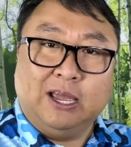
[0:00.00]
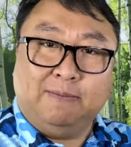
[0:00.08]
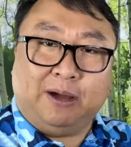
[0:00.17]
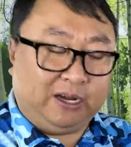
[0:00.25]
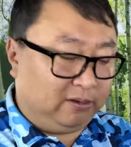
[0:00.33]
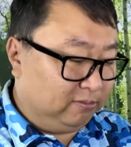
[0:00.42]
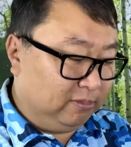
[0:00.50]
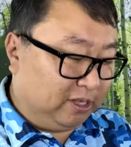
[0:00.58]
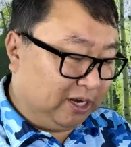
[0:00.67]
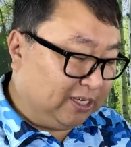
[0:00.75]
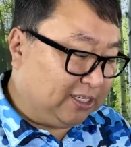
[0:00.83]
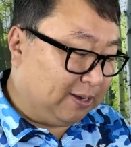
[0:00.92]
but the
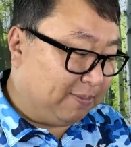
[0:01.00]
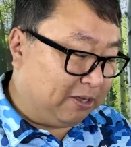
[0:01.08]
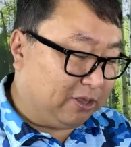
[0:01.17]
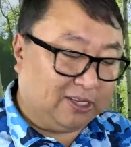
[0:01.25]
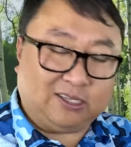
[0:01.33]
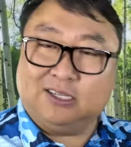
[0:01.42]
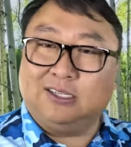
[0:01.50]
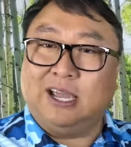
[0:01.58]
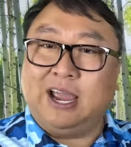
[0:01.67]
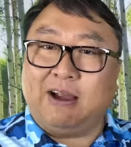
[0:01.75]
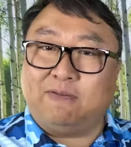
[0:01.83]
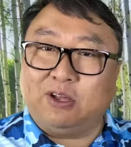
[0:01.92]
nice thing about this is
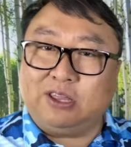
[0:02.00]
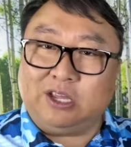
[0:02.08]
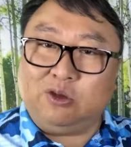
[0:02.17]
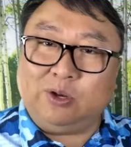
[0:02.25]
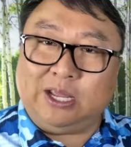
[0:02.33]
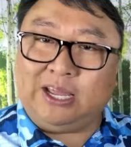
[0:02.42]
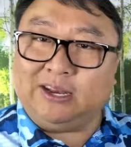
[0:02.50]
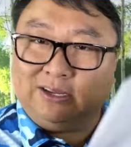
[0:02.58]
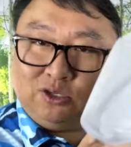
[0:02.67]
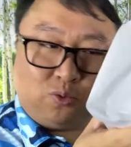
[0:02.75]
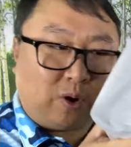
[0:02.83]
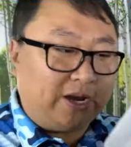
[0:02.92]
everything you need
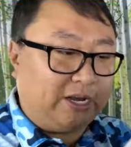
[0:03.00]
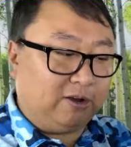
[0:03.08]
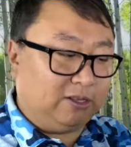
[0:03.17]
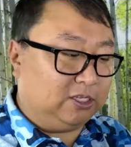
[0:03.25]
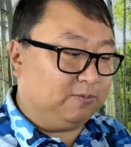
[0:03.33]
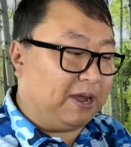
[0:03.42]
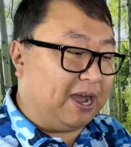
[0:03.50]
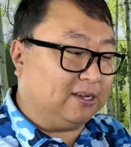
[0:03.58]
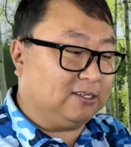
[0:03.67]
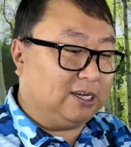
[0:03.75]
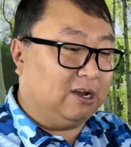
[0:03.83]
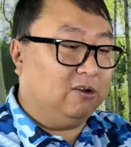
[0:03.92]
is right here in this box.
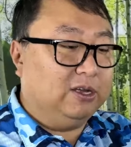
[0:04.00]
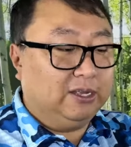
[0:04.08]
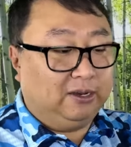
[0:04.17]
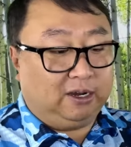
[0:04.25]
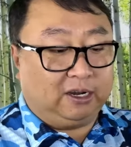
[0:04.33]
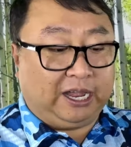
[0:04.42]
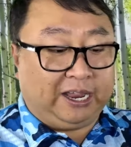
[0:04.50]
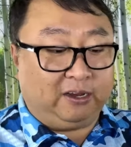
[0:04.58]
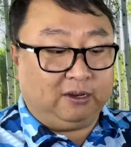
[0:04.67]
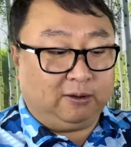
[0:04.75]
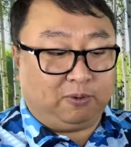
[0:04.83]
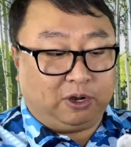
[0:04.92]
So again,
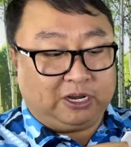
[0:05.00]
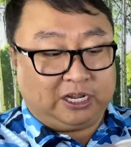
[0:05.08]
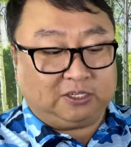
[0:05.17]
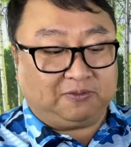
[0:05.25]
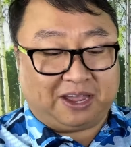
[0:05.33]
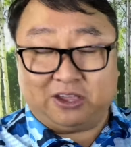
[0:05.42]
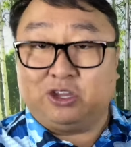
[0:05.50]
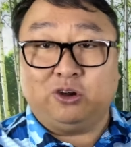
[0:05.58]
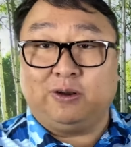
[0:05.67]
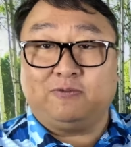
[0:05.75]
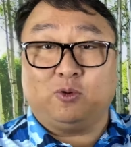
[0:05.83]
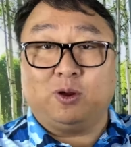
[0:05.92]
pretty nice value. You don't
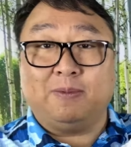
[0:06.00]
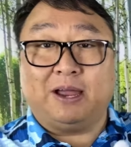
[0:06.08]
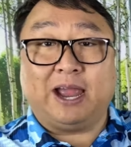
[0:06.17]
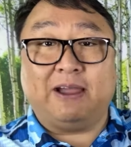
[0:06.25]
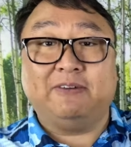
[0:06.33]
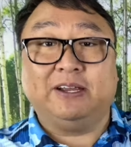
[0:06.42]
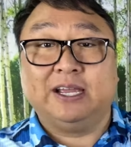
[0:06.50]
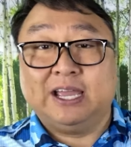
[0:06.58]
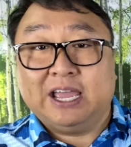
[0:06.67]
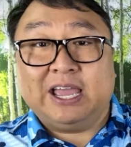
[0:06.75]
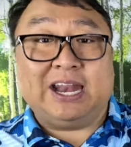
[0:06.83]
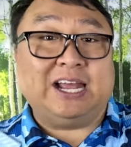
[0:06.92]
have to worry about having
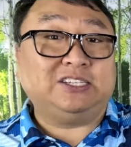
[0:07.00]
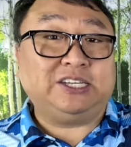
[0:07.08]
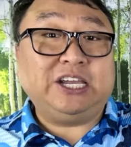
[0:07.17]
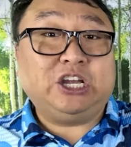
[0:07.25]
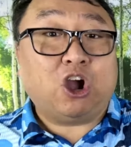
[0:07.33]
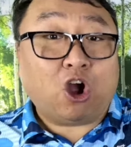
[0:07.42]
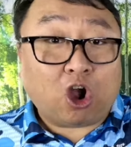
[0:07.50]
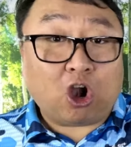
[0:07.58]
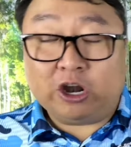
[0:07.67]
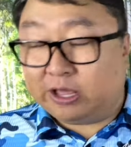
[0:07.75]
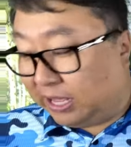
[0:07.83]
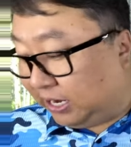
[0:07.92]
an SD card
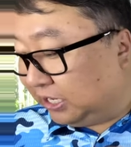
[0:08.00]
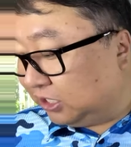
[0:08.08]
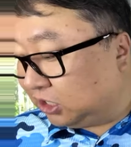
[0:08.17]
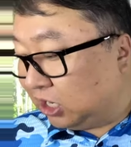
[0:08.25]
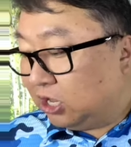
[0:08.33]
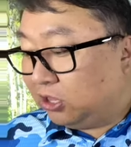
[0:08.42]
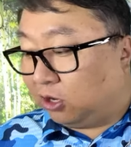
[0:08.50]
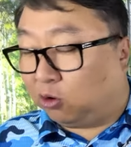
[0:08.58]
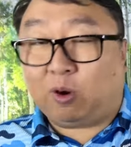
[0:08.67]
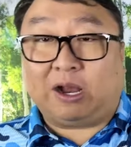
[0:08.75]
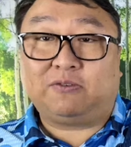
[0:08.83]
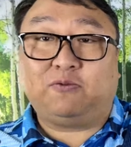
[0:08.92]
that is the
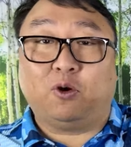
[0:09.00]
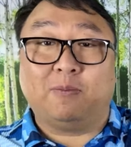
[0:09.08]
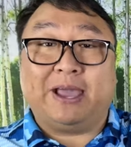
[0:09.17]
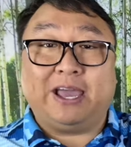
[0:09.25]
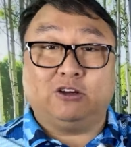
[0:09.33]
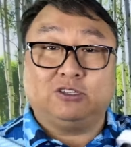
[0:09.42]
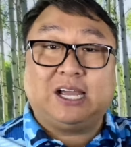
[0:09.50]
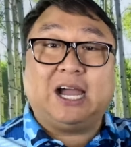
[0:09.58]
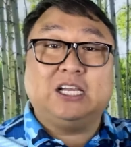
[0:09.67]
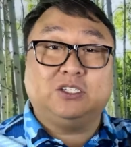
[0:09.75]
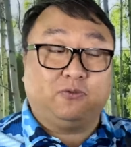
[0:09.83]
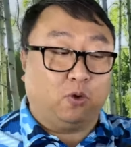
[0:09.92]
correct format or
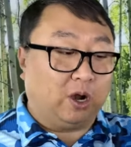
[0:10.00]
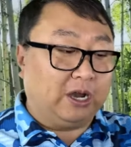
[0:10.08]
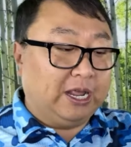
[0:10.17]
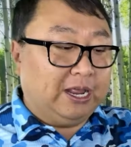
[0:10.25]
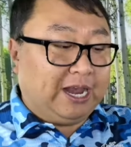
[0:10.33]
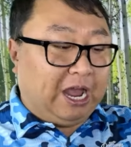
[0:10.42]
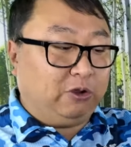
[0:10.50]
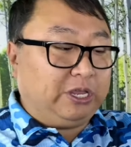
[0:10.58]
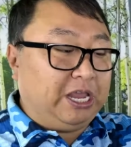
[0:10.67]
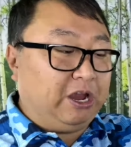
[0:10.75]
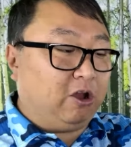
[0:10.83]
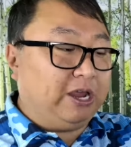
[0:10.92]
size for it. Now
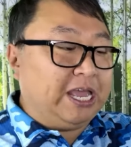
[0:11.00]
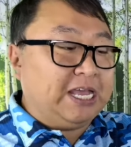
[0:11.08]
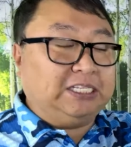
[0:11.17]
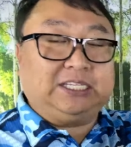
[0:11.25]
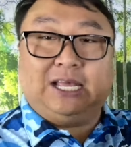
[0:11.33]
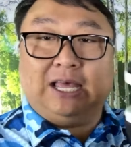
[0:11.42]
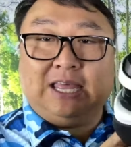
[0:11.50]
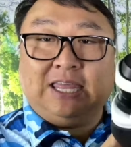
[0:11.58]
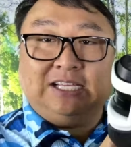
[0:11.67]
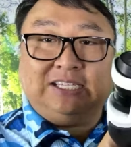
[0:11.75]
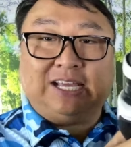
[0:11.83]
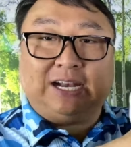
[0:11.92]
here is the
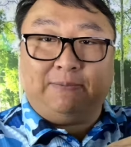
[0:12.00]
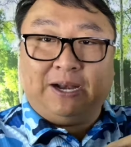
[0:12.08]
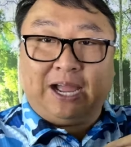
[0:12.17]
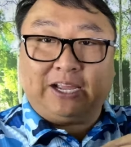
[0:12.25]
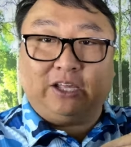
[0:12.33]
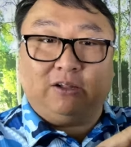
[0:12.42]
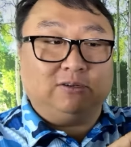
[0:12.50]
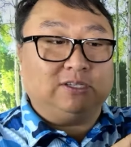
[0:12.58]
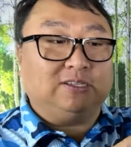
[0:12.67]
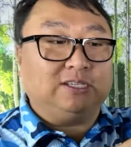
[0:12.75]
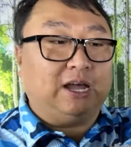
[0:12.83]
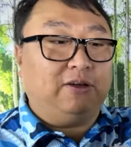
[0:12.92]
set of binoculars
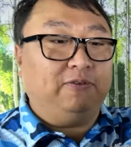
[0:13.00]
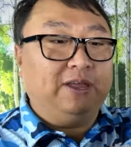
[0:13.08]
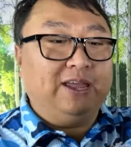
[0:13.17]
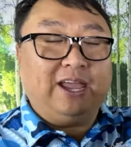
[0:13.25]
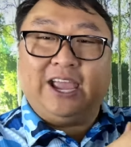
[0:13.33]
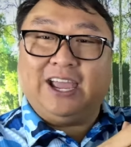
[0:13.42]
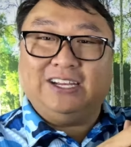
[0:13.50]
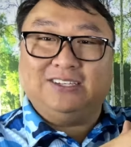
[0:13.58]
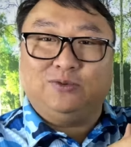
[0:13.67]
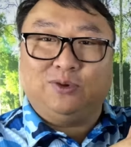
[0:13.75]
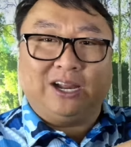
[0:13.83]
itself, and what I